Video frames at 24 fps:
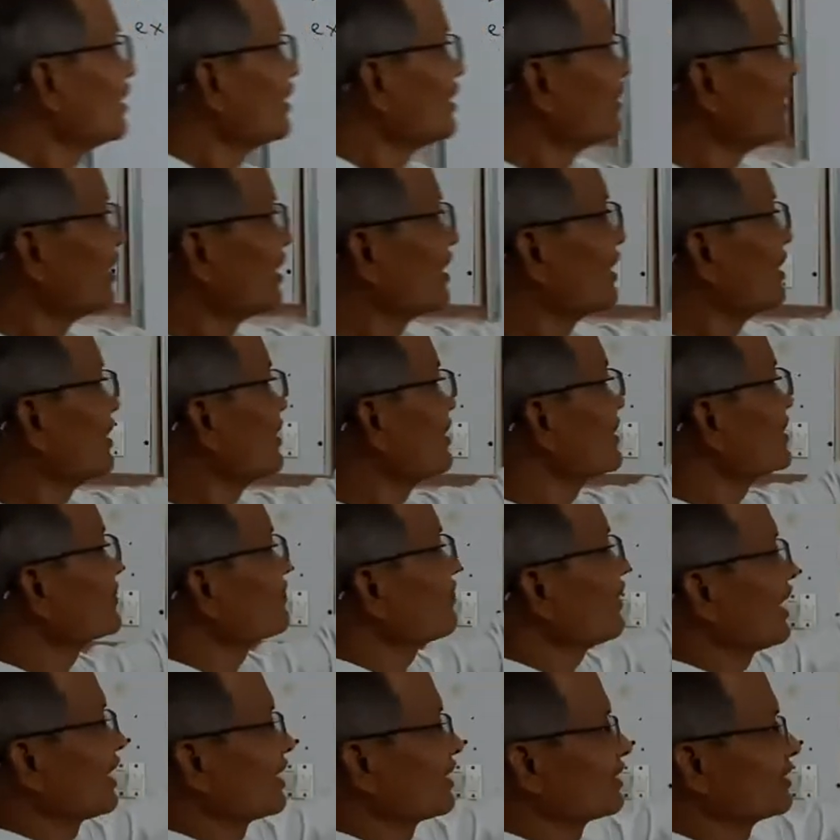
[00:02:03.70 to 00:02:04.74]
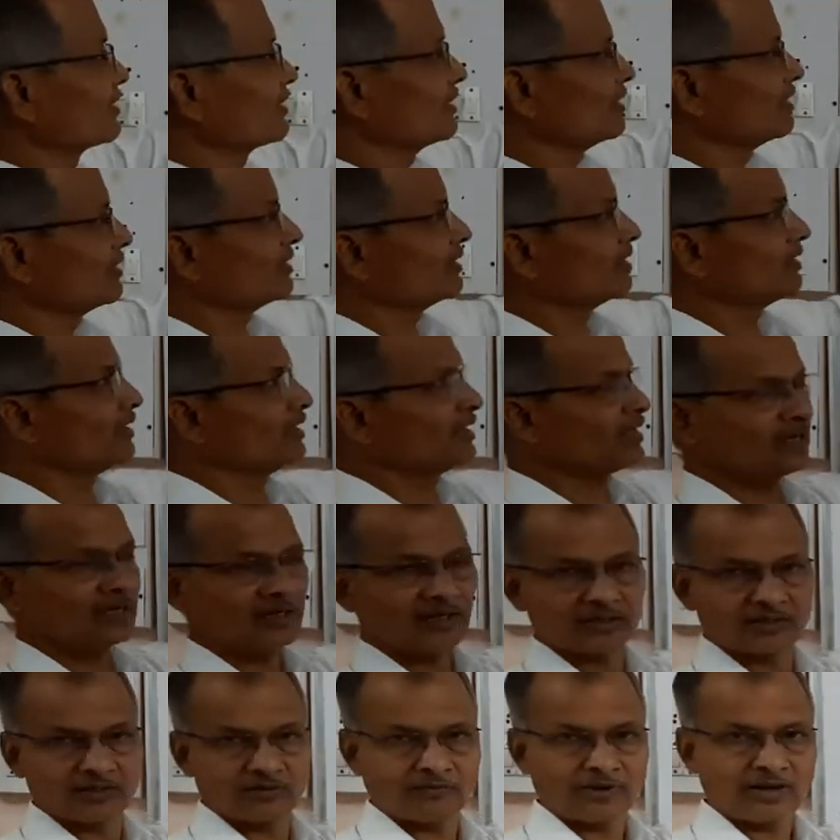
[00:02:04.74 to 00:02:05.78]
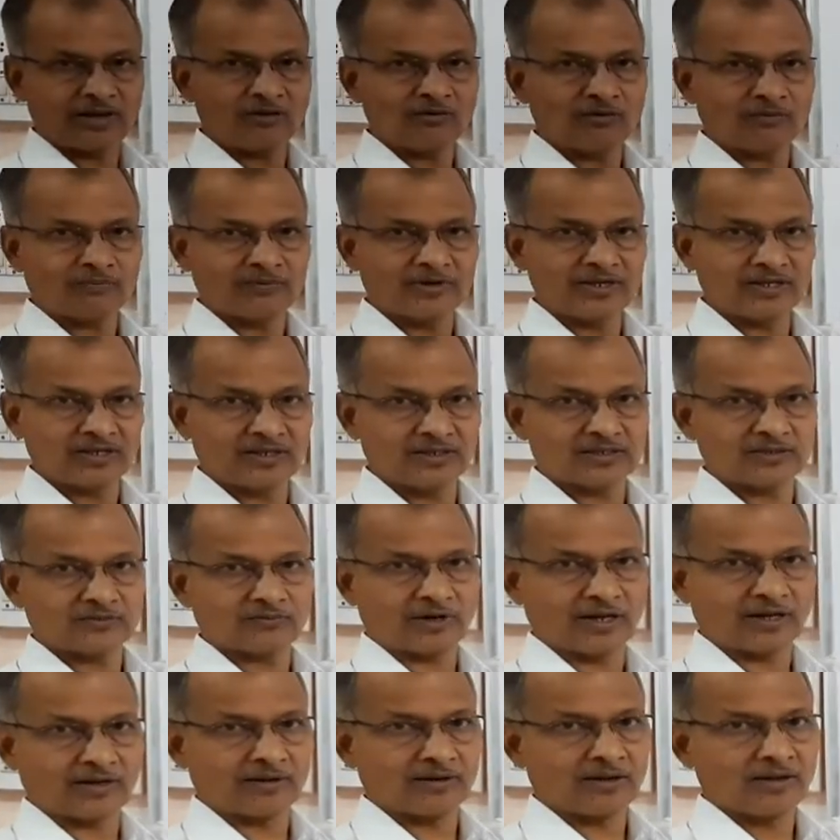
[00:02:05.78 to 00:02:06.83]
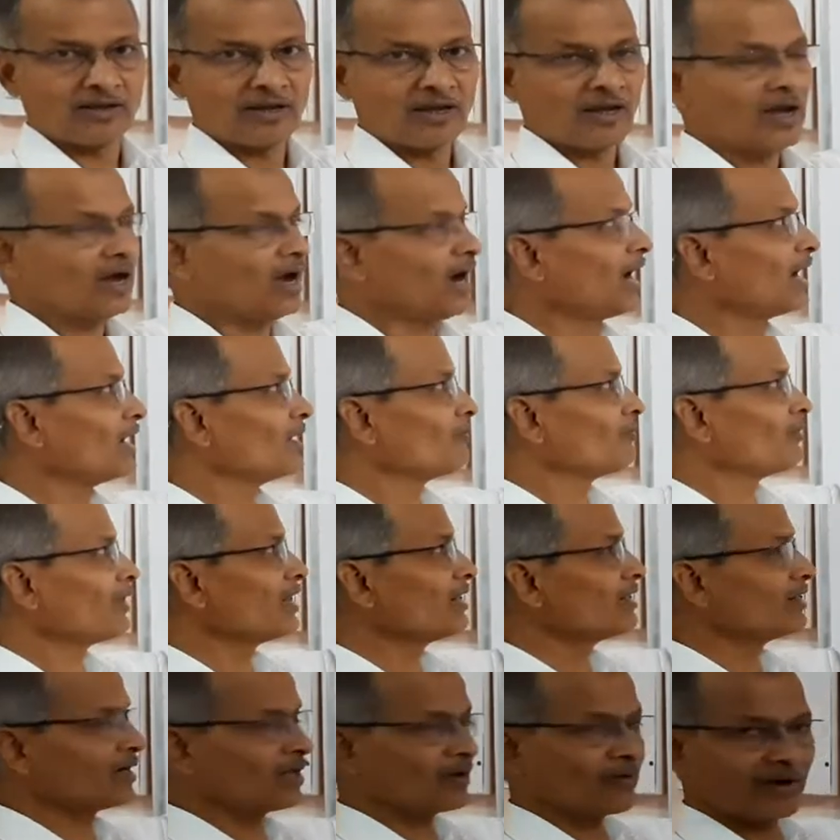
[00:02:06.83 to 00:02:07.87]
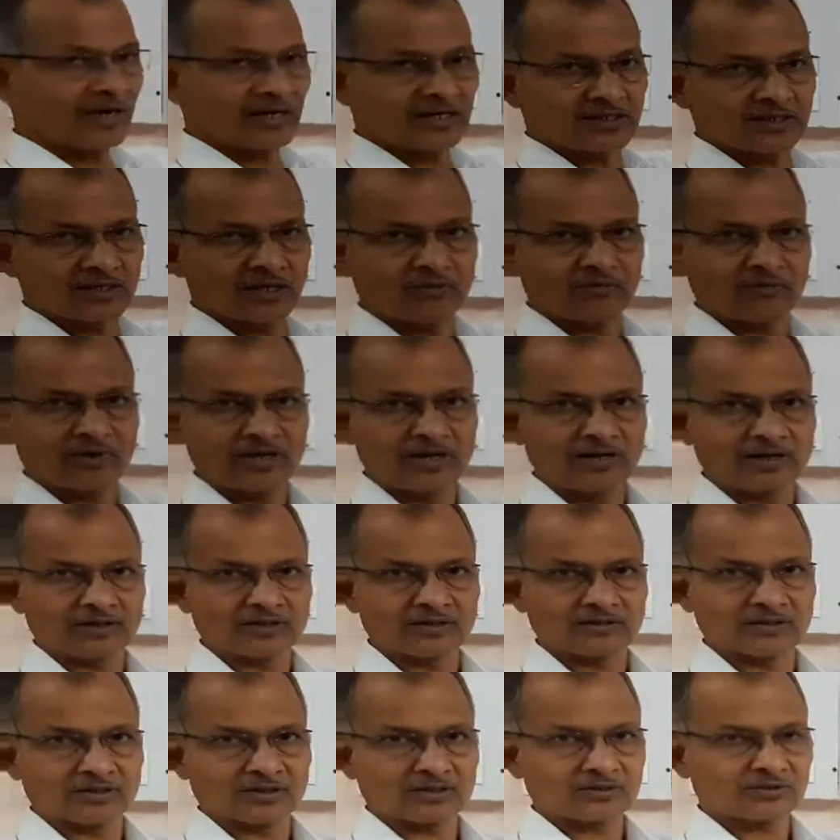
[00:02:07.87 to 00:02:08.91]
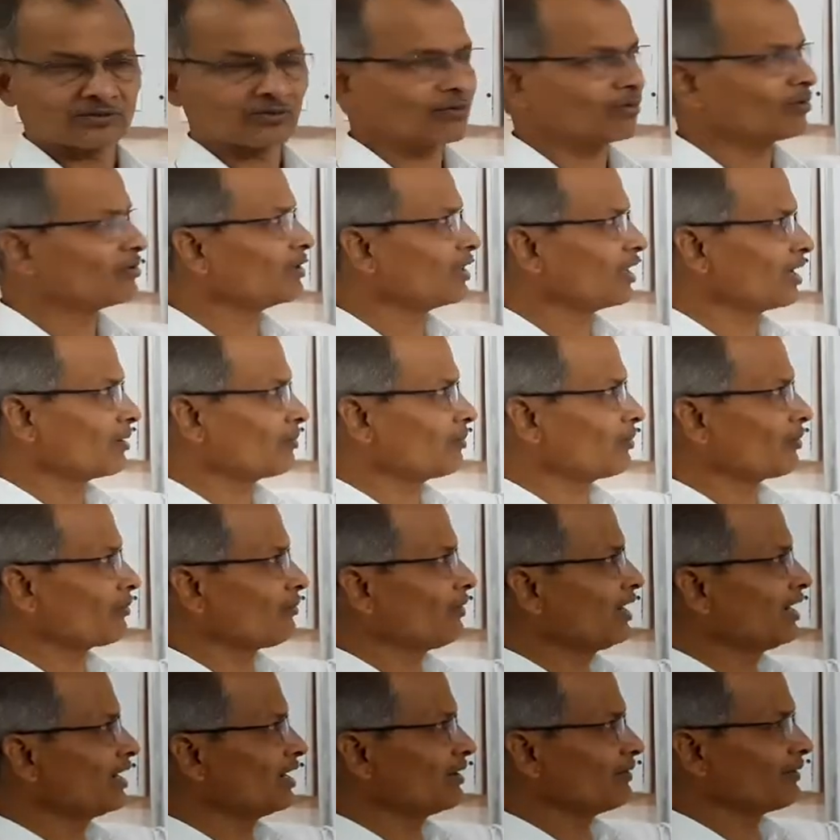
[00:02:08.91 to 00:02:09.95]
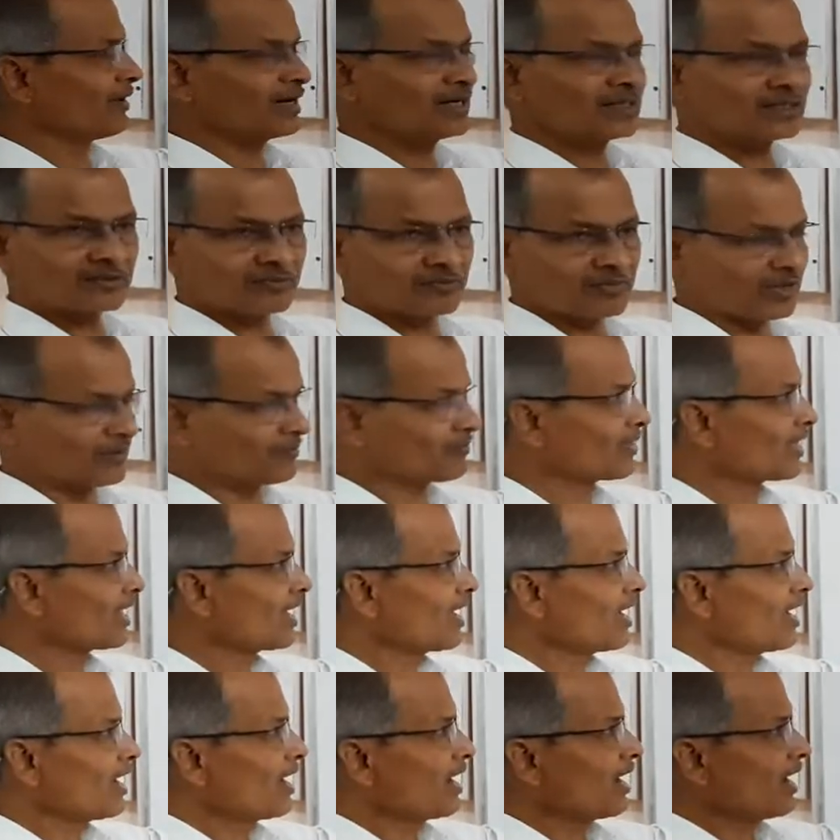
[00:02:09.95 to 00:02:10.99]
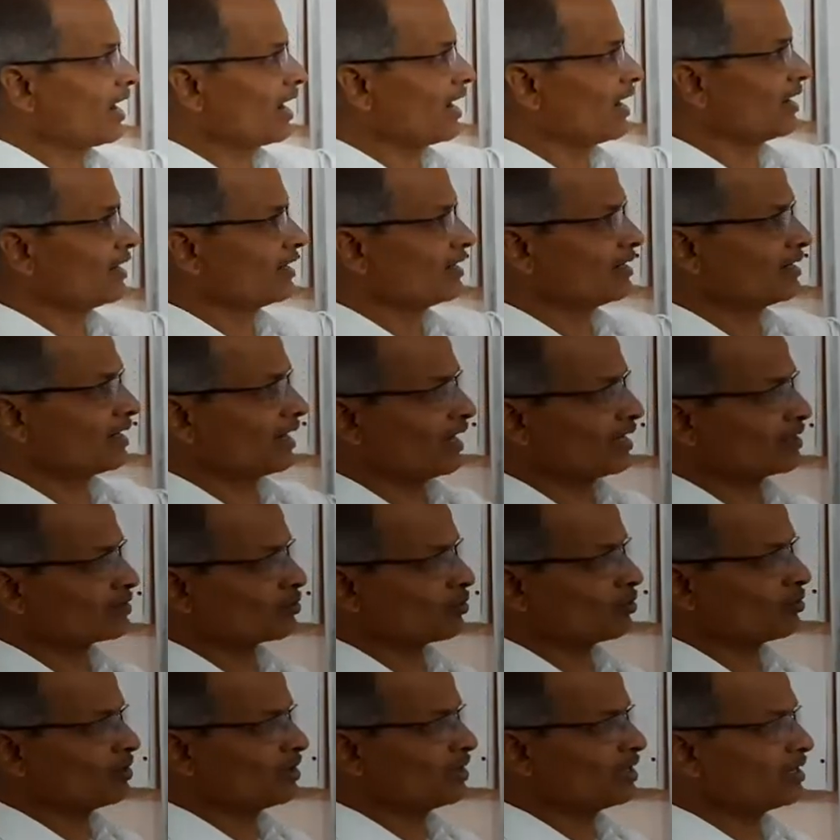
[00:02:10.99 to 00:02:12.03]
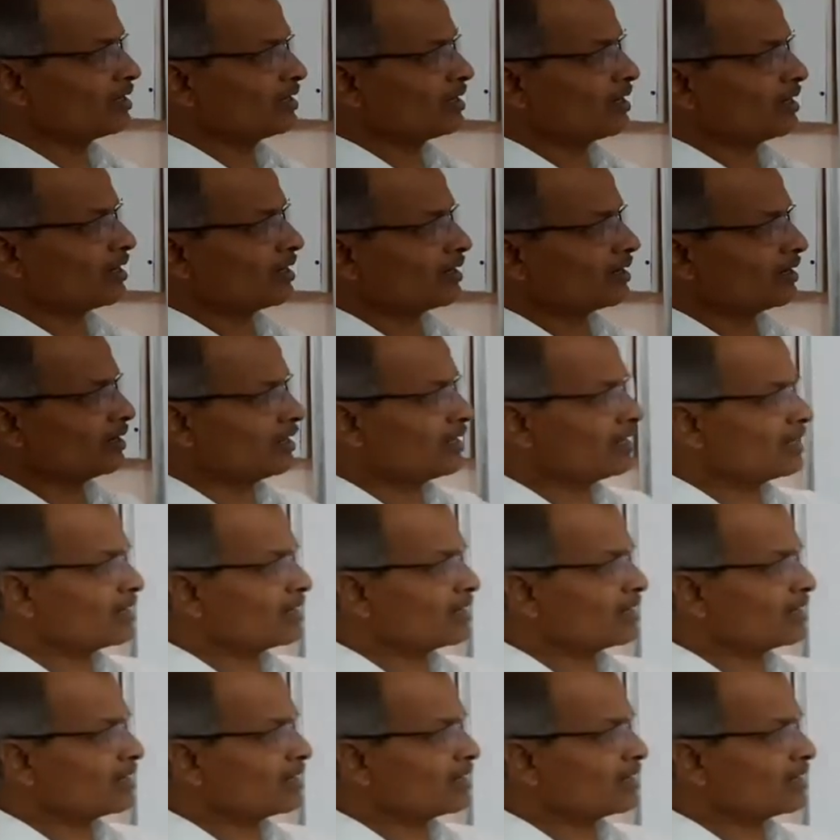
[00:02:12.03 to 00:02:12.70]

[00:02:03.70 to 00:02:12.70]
here it is 1. D, the value of D is 1. And 1 divides every integer. So, therefore 1 divides B. And it has only D